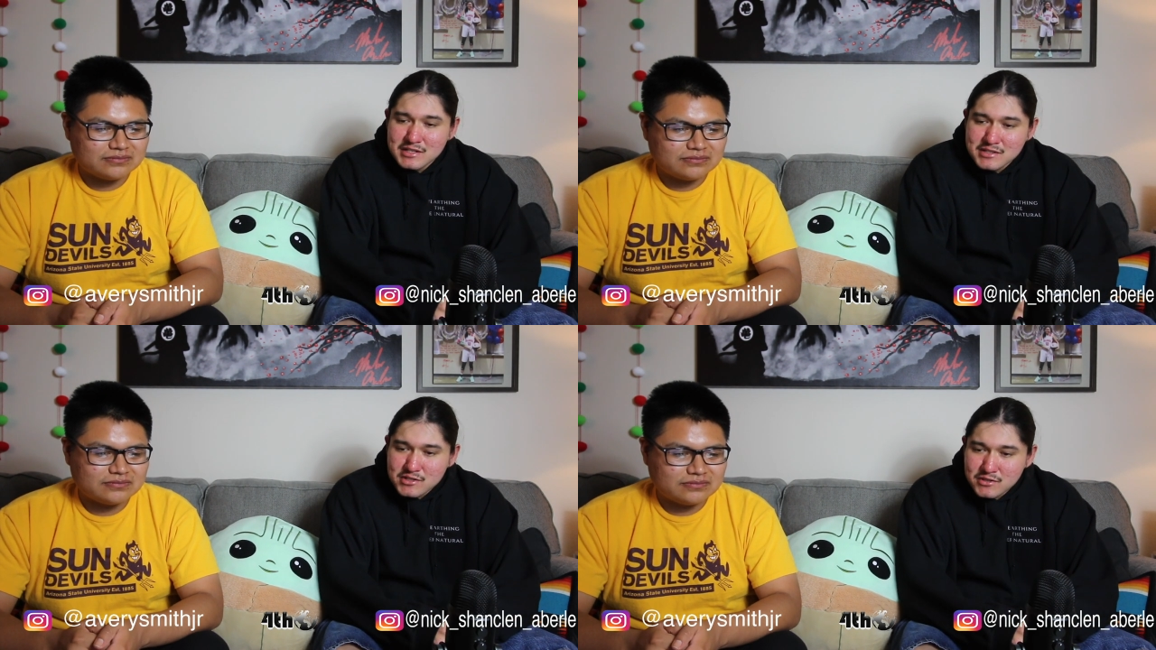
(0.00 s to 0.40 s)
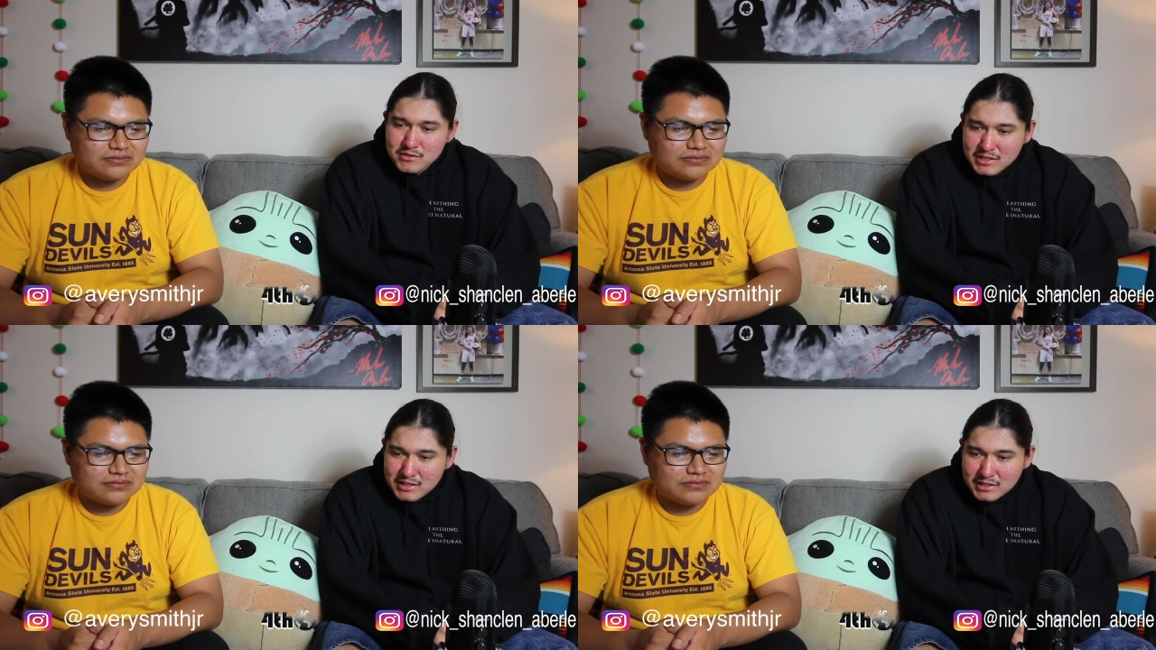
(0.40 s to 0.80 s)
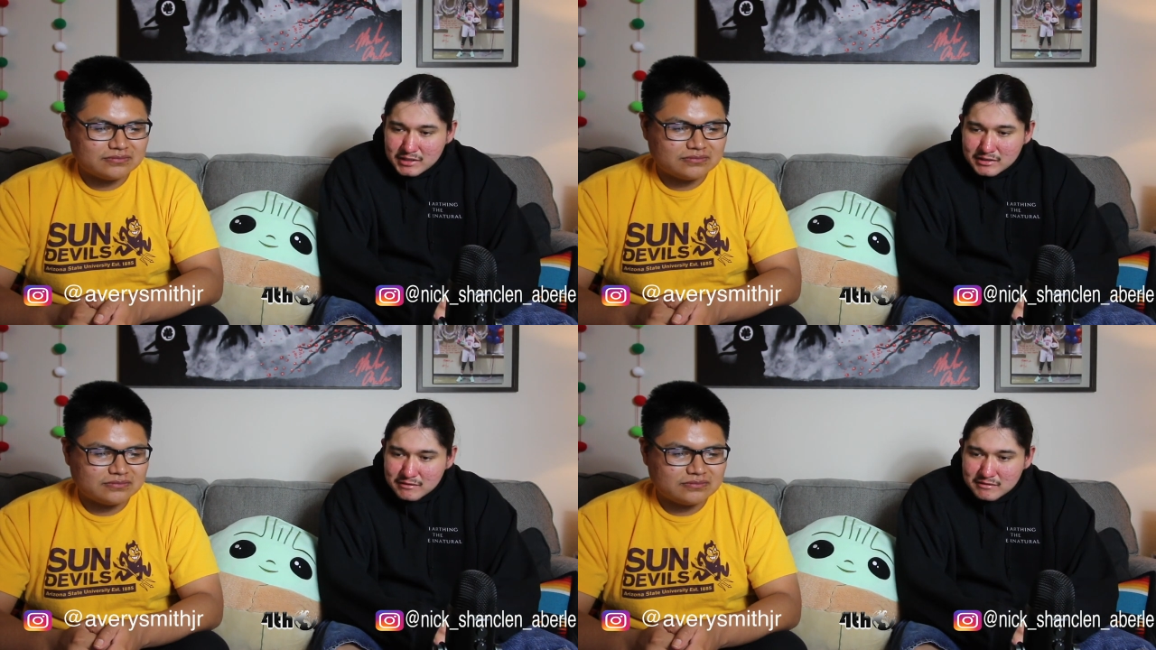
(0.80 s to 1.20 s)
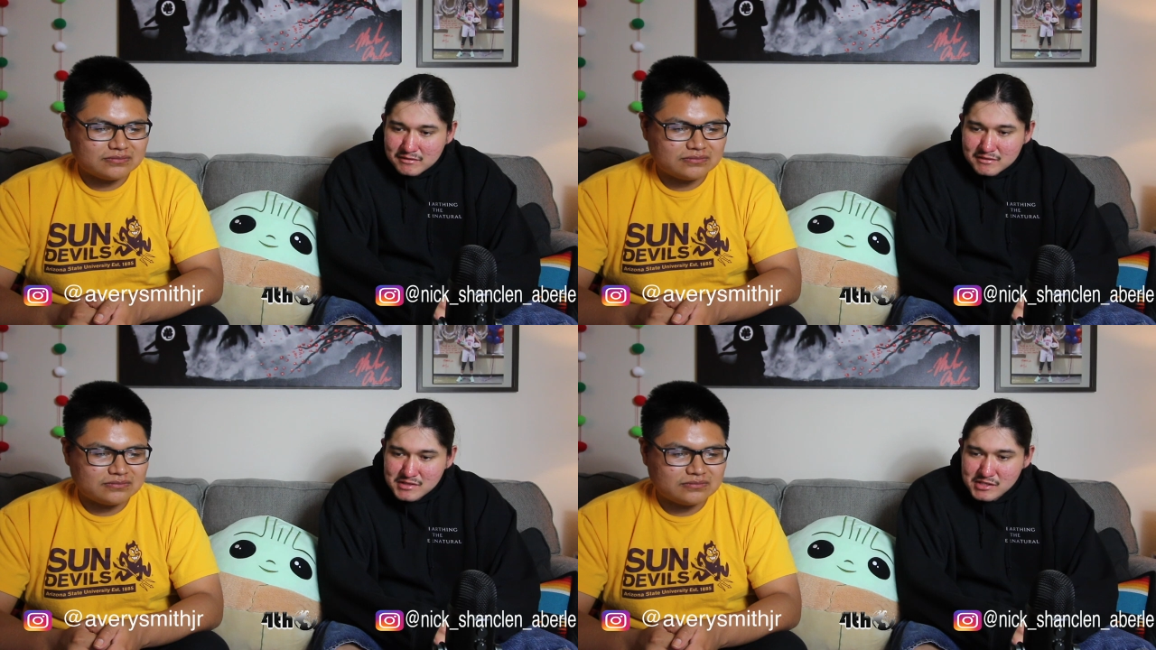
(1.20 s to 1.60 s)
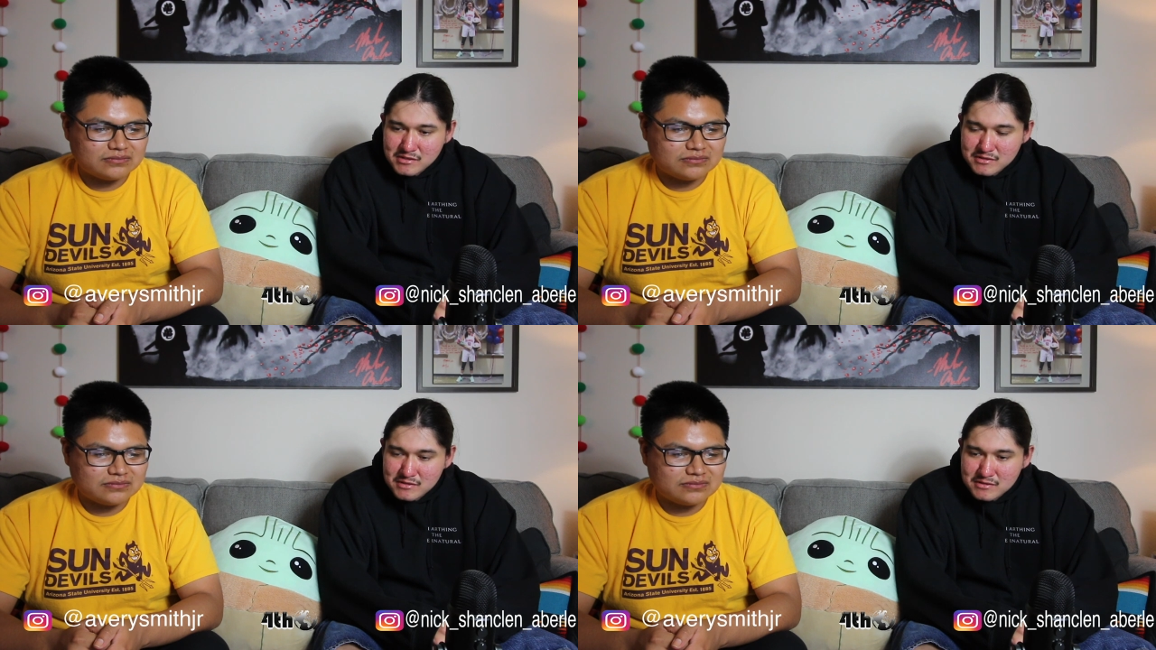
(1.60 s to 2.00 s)
Speaker 1: to Shoni, and
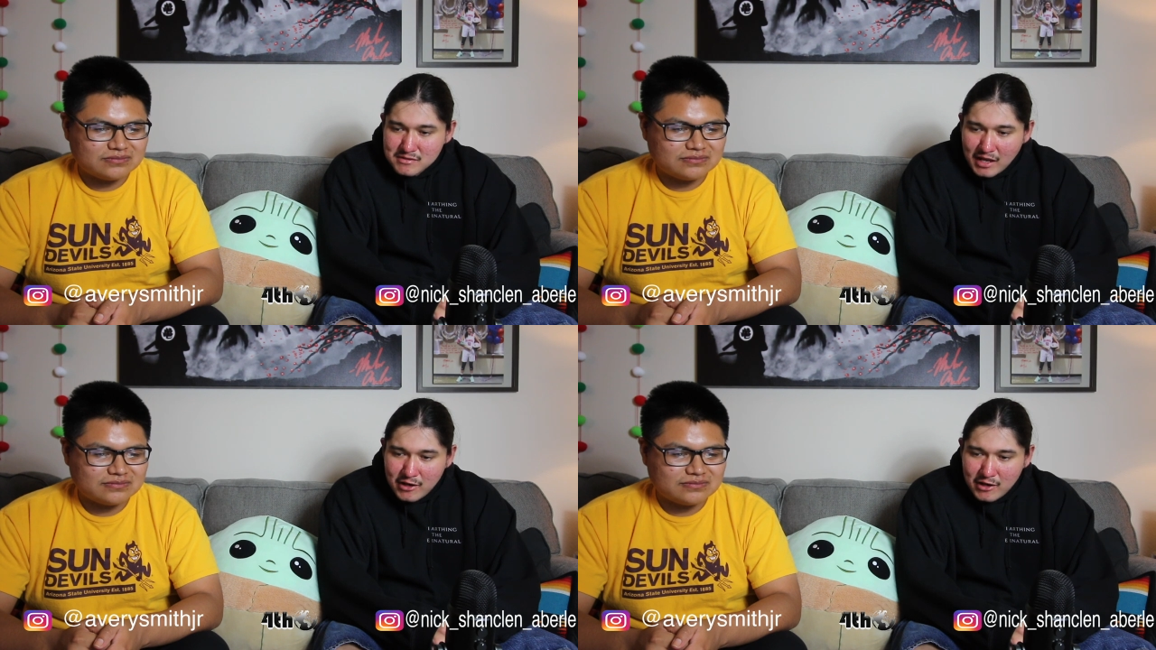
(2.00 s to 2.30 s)
she's.